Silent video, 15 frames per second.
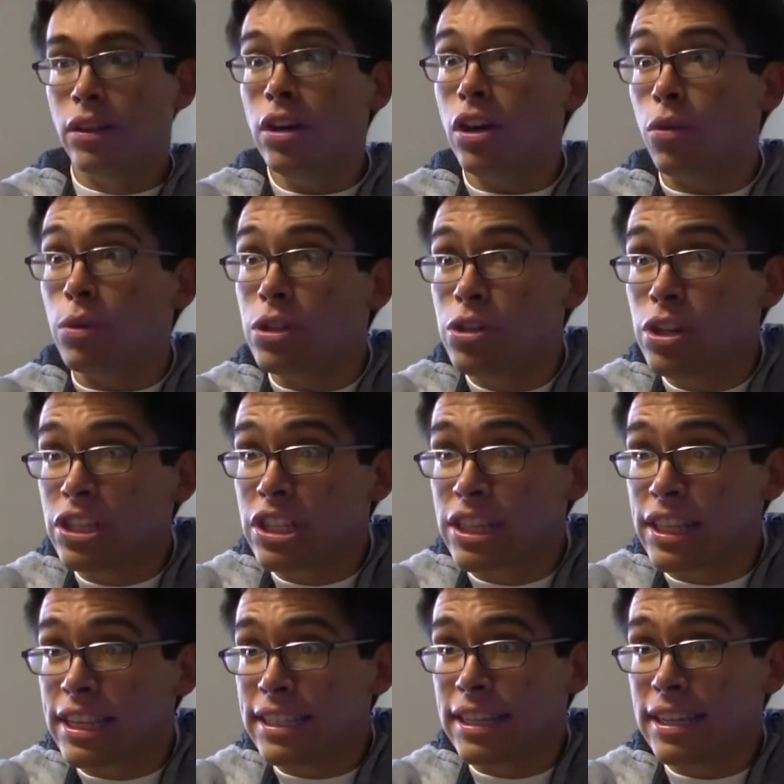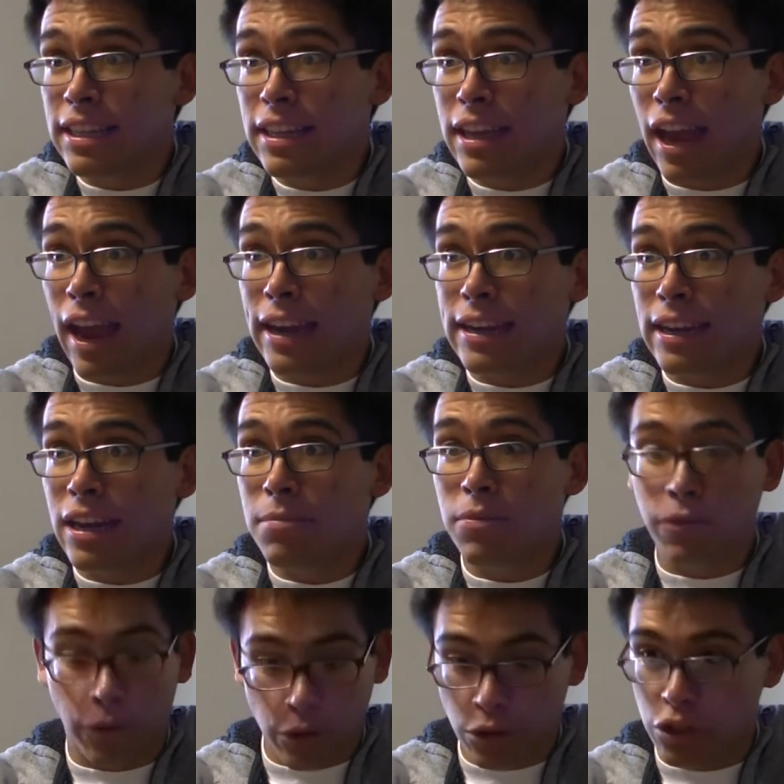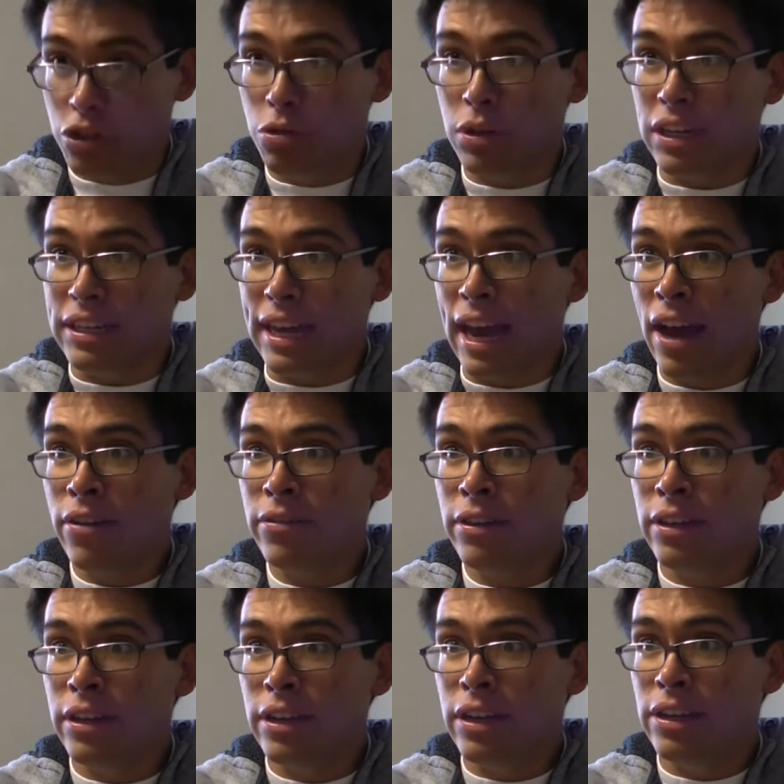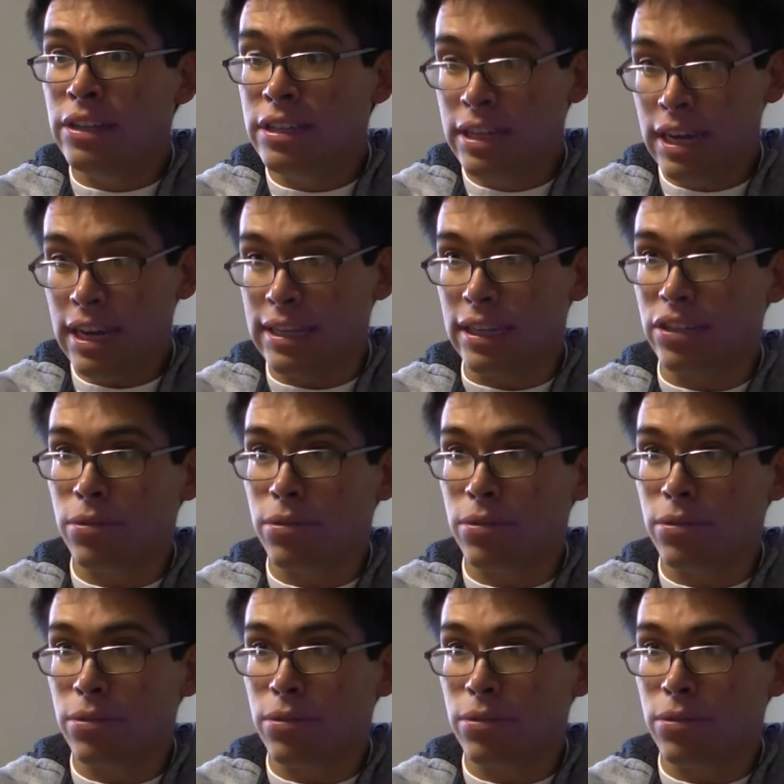Look, would you just listen to the idea before you shoot it down? Geez, I